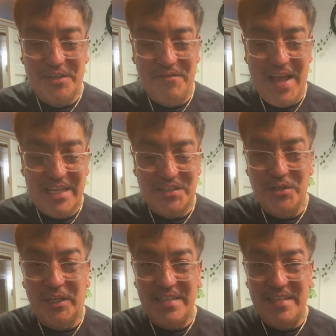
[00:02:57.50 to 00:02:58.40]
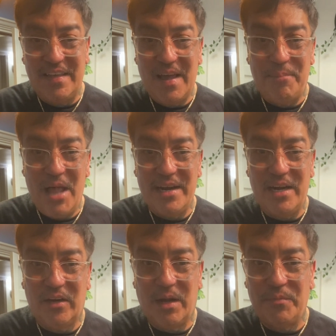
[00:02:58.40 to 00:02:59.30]
of that so you can see that blonde
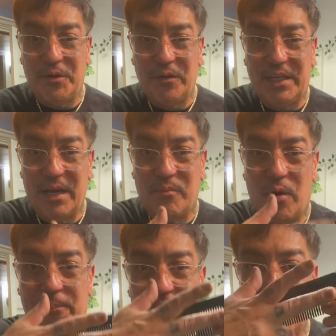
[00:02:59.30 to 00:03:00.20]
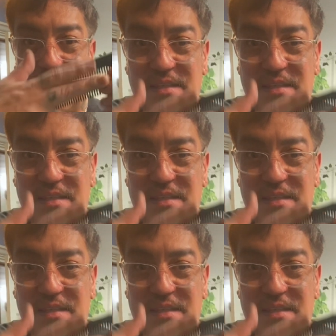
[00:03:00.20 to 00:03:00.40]
hair come through and get it more precise